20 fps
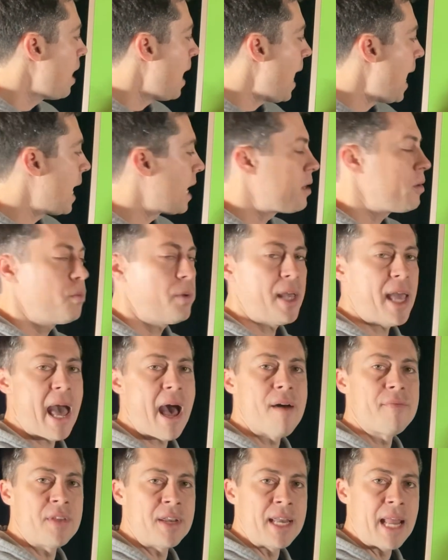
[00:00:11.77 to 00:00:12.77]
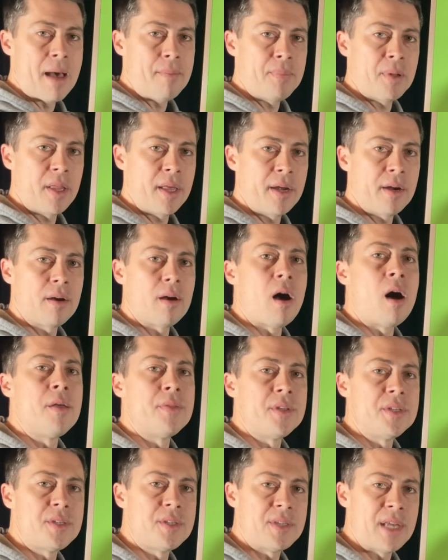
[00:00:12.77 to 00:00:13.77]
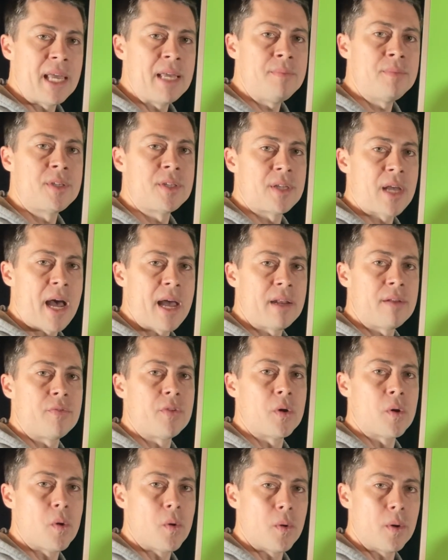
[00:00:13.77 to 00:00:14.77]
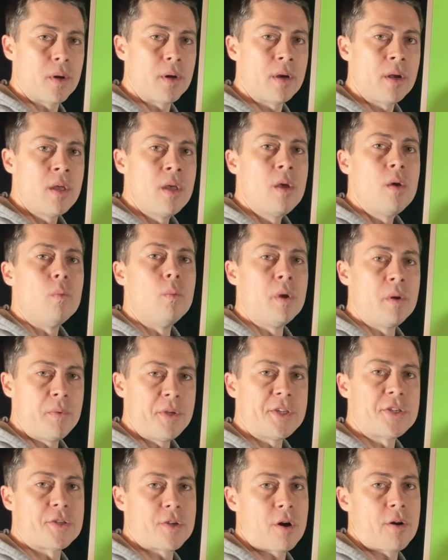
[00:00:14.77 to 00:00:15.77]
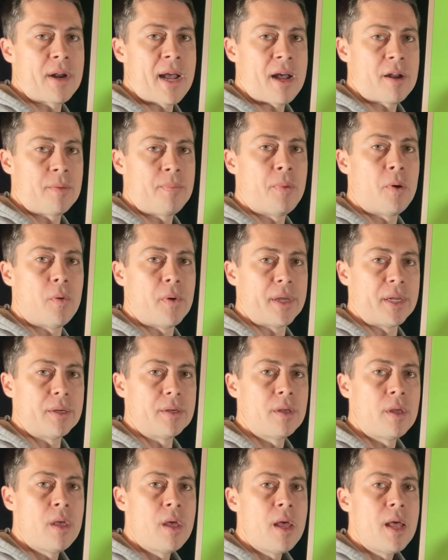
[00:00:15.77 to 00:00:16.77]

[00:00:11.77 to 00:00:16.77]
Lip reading: and we have the net player on the same side of the court when we start out a point.